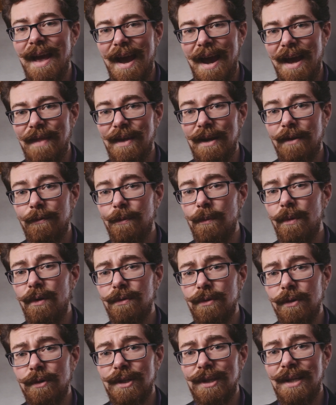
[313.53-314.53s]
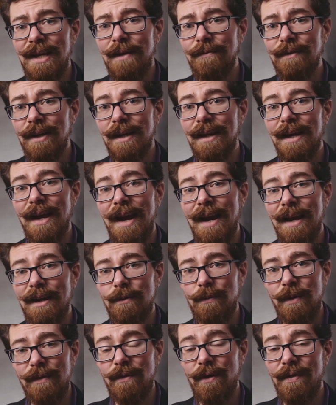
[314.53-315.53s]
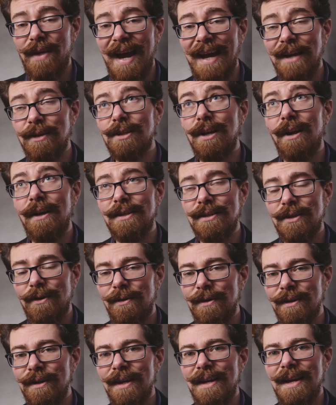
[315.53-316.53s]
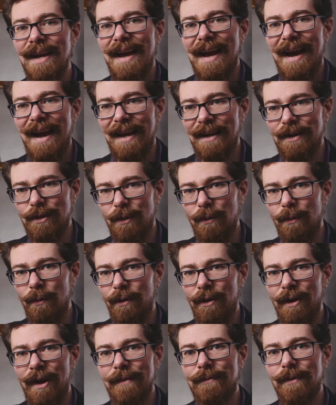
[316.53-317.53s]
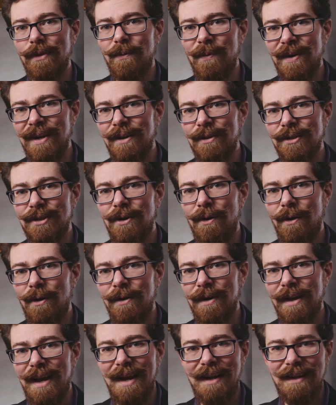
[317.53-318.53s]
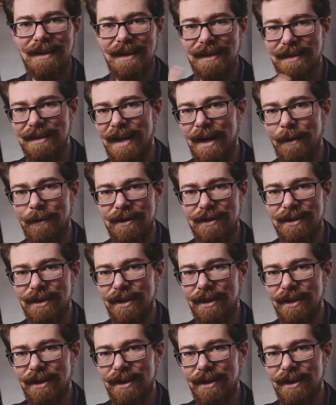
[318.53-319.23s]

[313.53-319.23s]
And then if we move through to the evening and we've got the house lights on and all the light from the windows gone, and it's now at